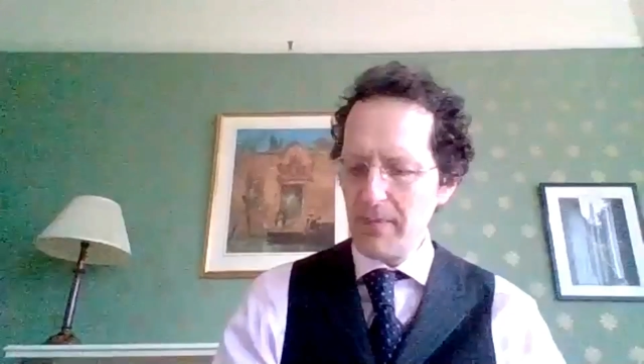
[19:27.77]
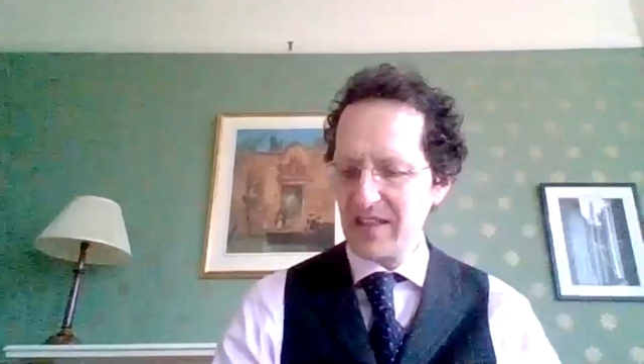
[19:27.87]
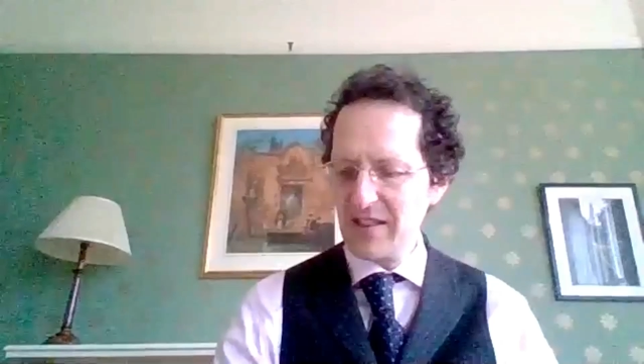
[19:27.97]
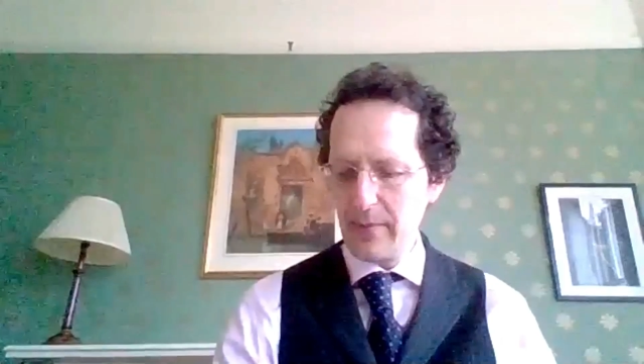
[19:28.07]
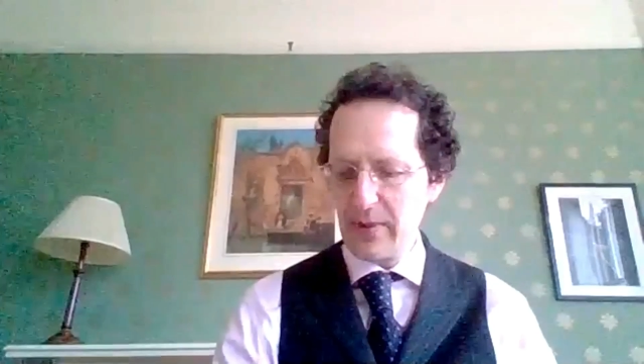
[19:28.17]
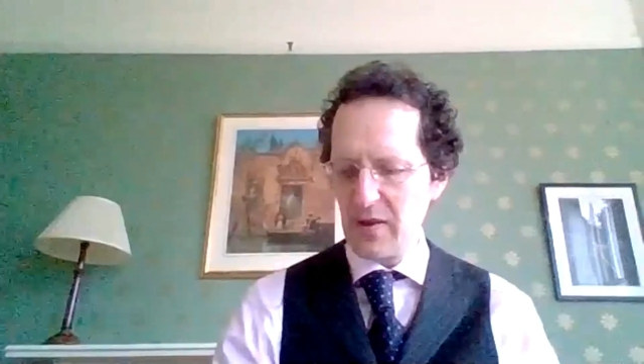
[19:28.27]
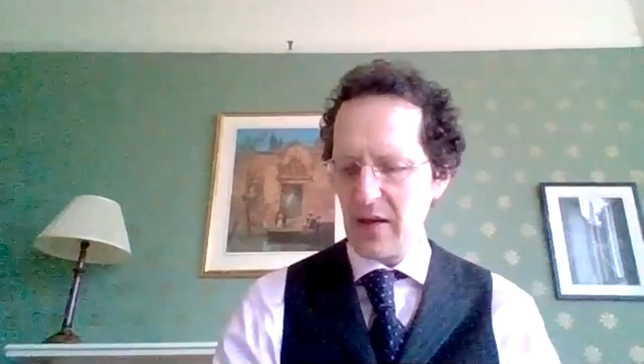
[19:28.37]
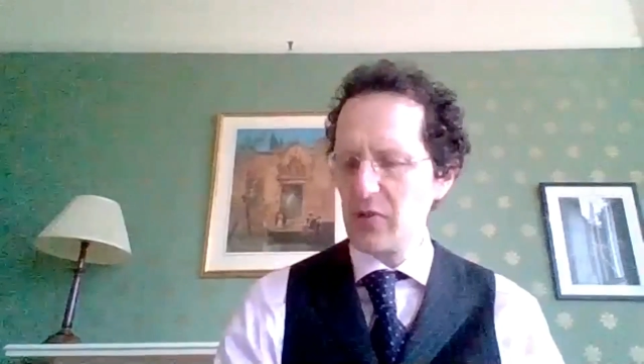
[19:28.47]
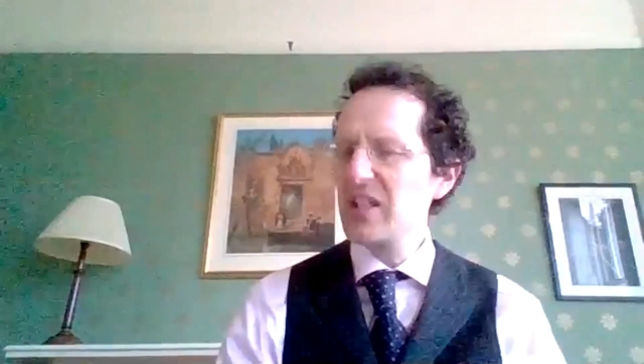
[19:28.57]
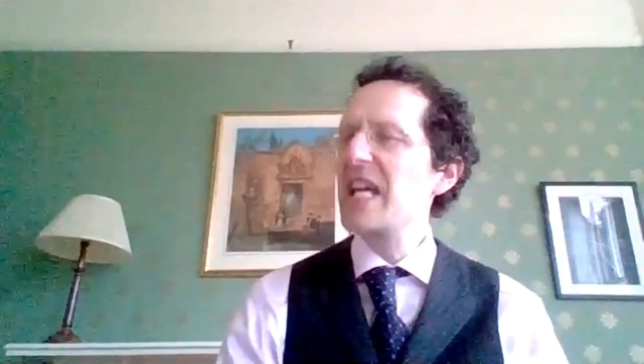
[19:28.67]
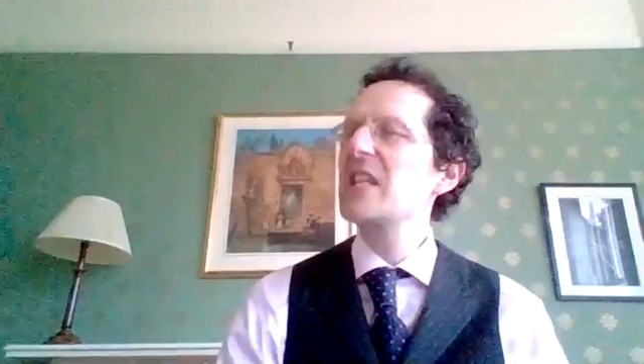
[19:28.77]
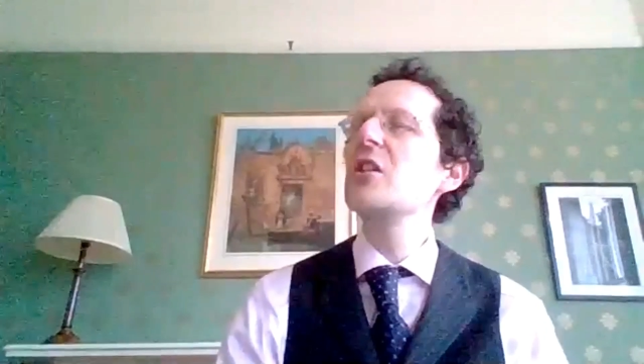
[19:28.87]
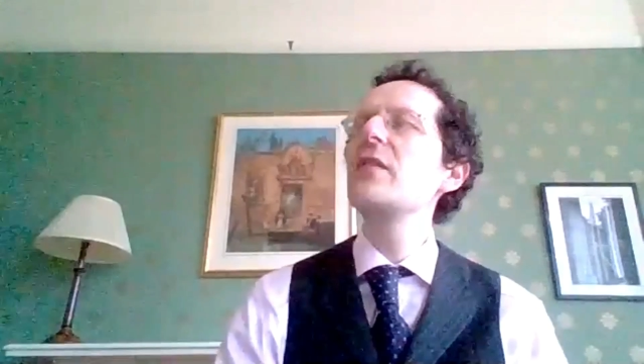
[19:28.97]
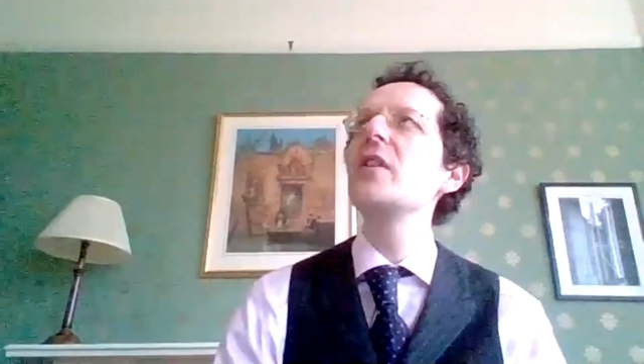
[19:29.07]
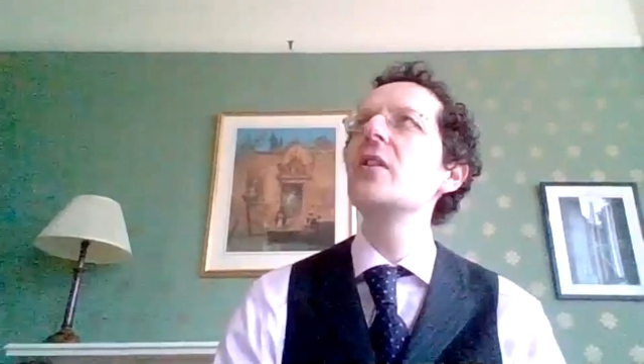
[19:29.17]
I picked it up is that there was an
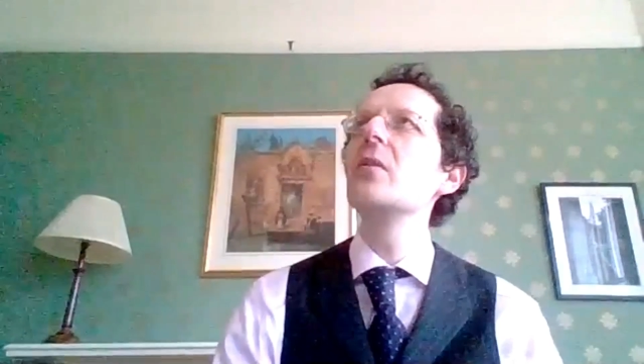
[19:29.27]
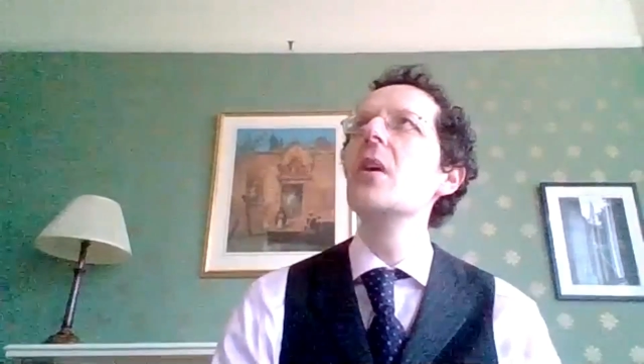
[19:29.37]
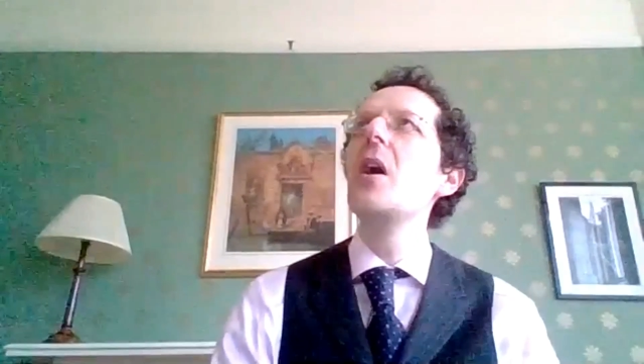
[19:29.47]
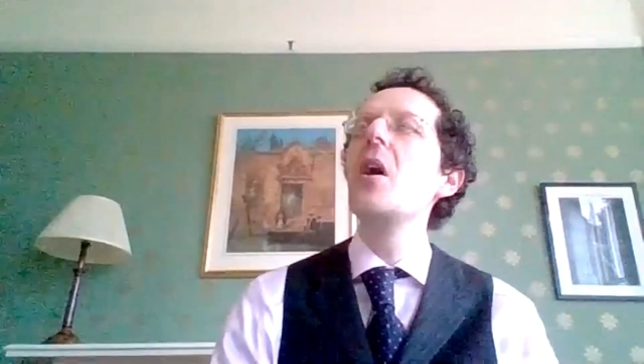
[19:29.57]
interview